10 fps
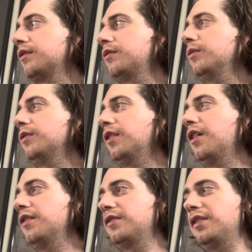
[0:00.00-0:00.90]
doing an
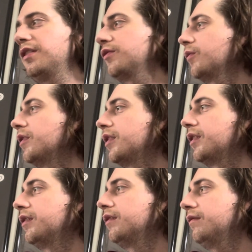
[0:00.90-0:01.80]
honest day's work,
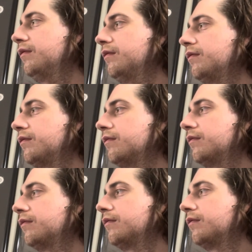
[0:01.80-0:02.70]
and
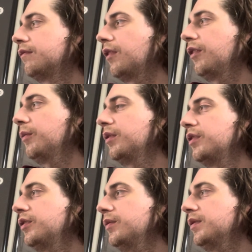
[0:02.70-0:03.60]
all they want
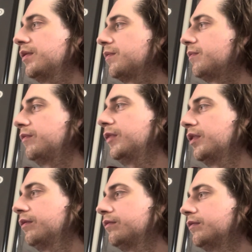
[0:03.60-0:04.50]
to do is,
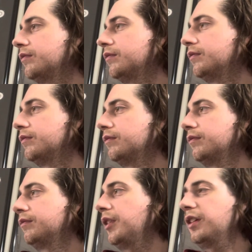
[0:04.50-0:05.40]

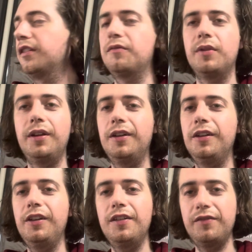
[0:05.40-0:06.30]
make enough money to
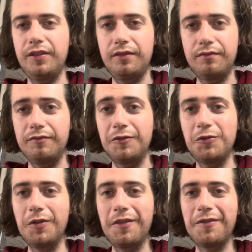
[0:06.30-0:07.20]
live and
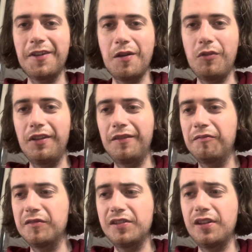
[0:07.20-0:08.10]
enjoy their family
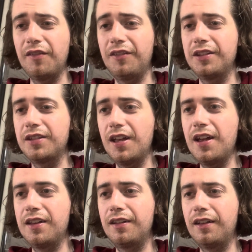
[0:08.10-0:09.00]
and stuff like
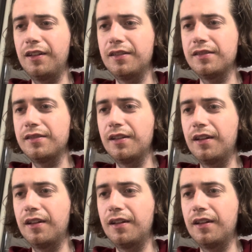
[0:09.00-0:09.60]
that. And